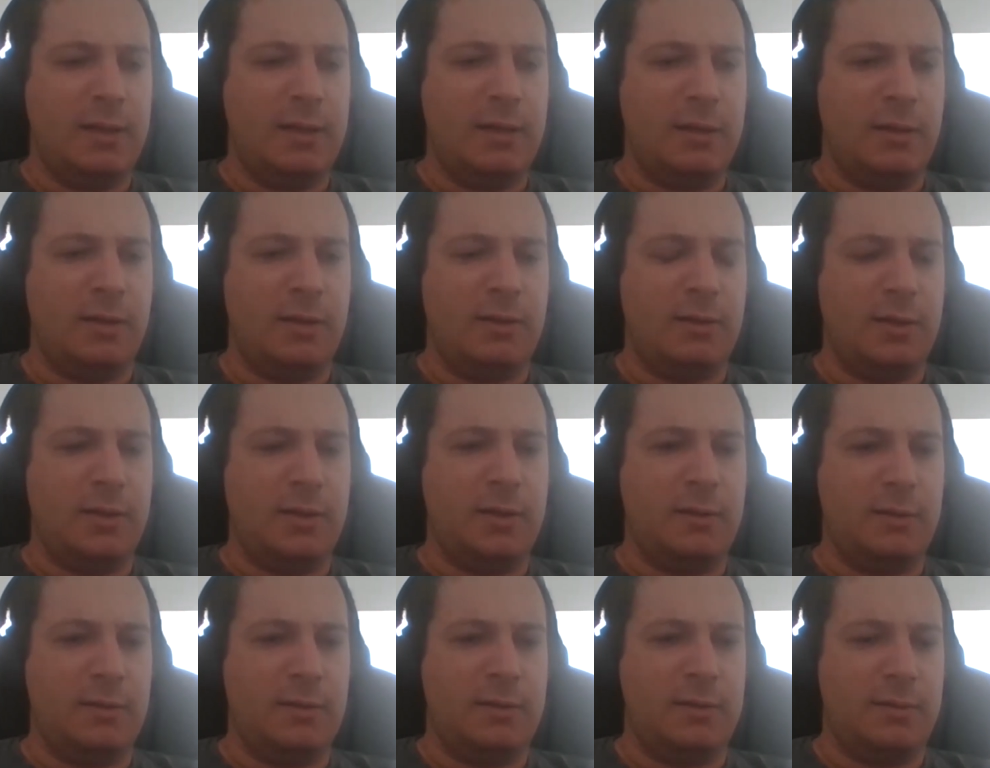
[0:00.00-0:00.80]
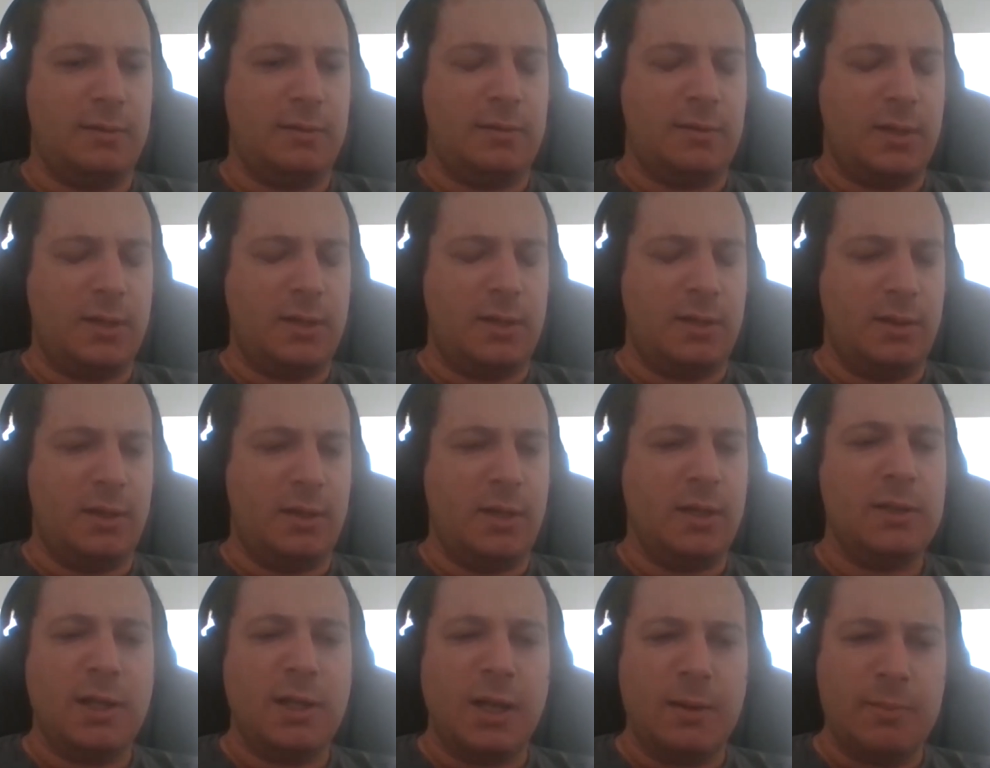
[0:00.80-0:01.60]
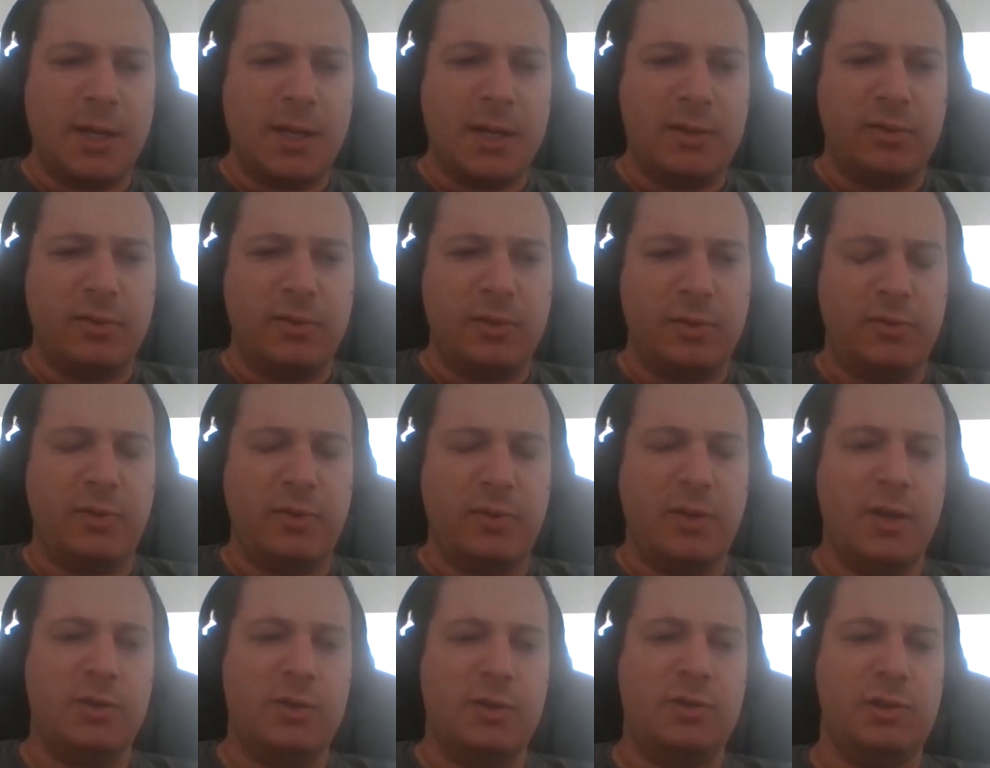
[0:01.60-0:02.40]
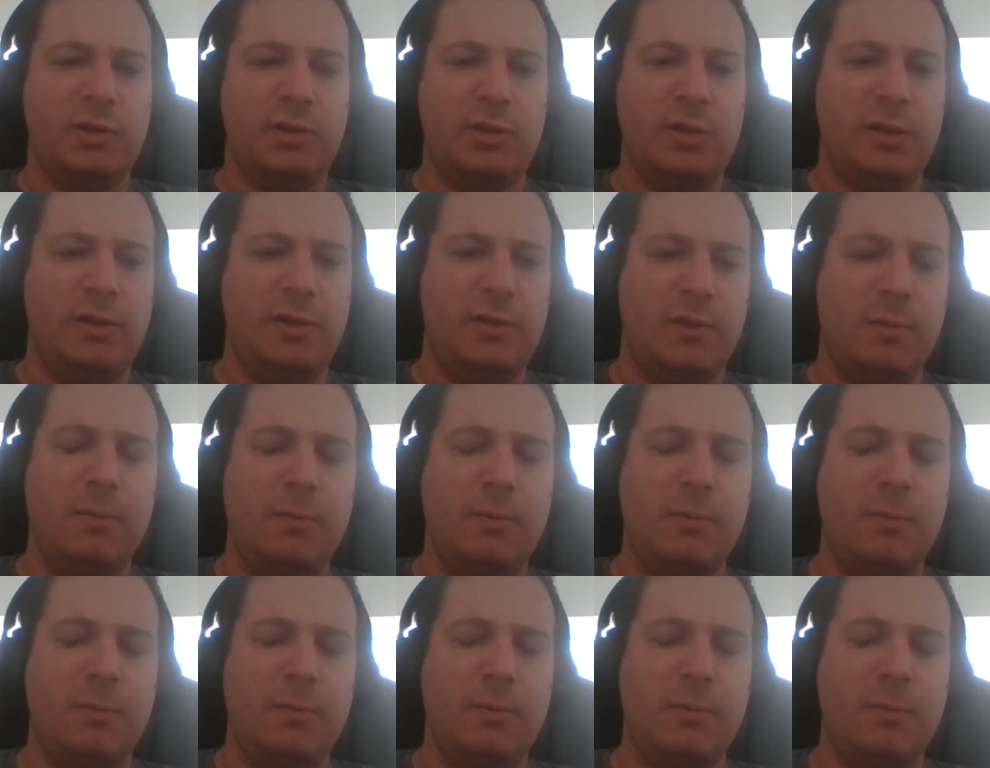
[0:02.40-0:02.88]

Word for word: the, the the, the alumni association is